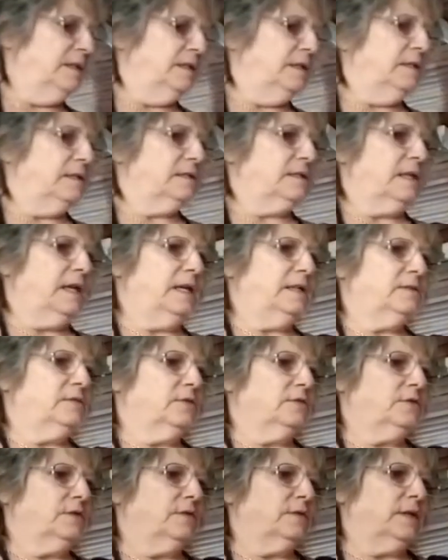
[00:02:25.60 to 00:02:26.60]
Slight
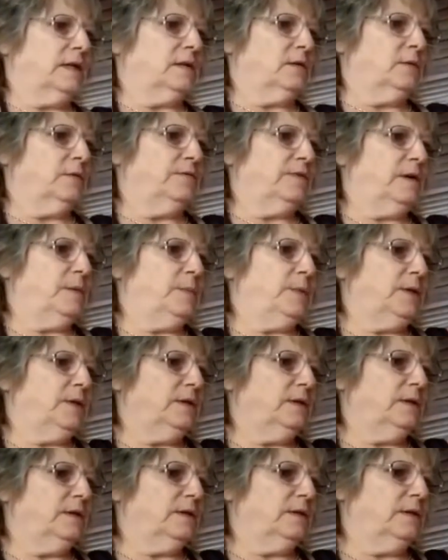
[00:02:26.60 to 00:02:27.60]
touch of
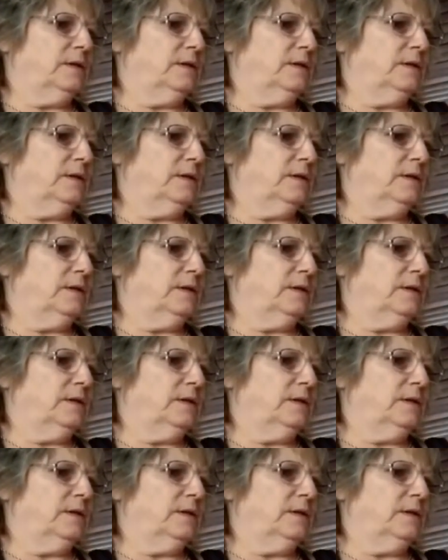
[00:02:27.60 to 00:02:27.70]
aquafabia,